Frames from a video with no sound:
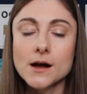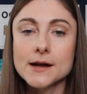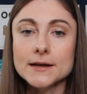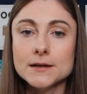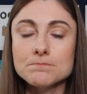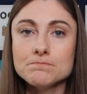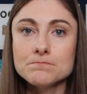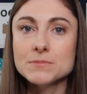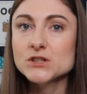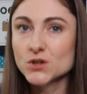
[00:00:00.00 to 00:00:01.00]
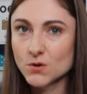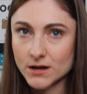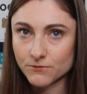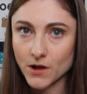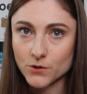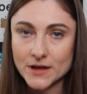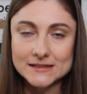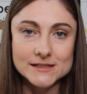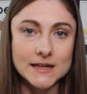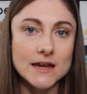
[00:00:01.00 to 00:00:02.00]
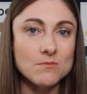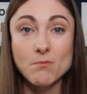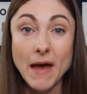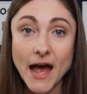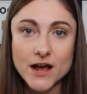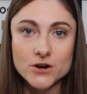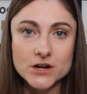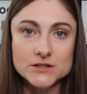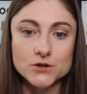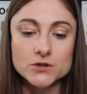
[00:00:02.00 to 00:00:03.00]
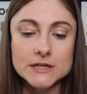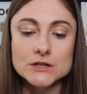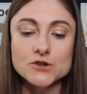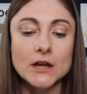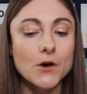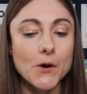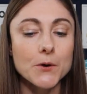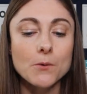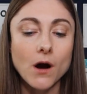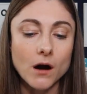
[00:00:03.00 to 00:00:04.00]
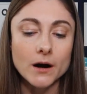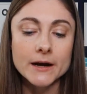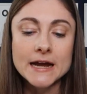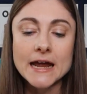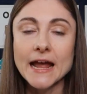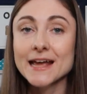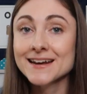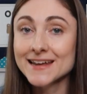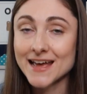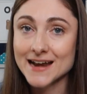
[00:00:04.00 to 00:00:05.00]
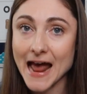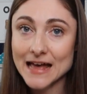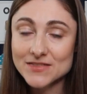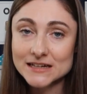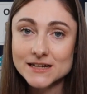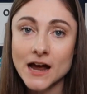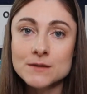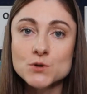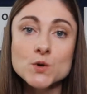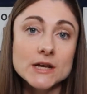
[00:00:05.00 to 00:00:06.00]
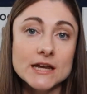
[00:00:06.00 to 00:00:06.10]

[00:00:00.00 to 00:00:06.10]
But so you kind of follow that same pattern as you're teaching OR. And again, at that time, you can